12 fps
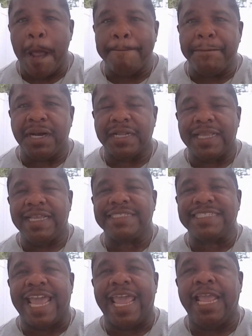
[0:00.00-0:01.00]
but his
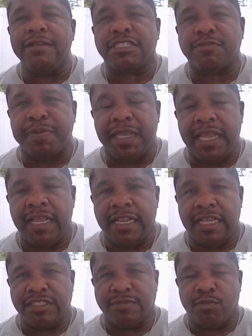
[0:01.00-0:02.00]
game speed
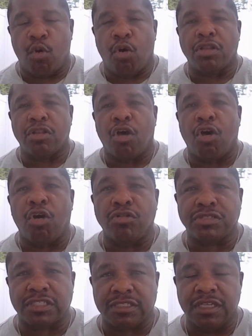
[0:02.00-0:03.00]
is more along
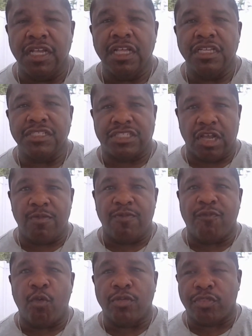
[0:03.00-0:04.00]
sub
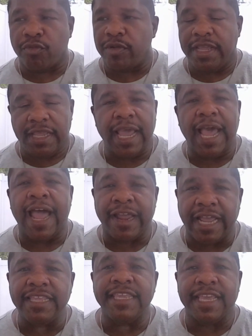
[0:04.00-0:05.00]
4.3.
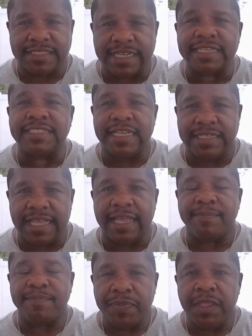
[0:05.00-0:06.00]
Yes, I said that.
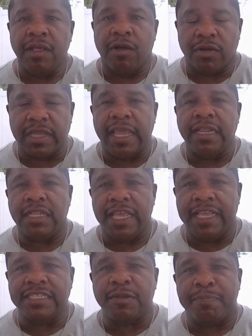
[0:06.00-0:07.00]
Okay,
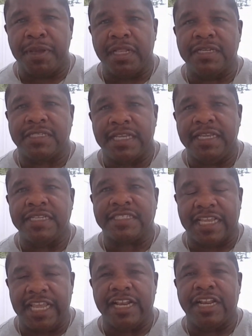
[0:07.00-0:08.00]
his ability to
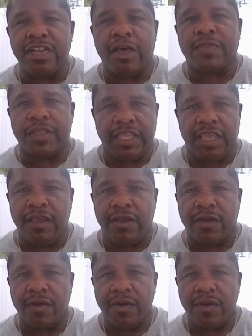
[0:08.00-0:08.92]
hit another gear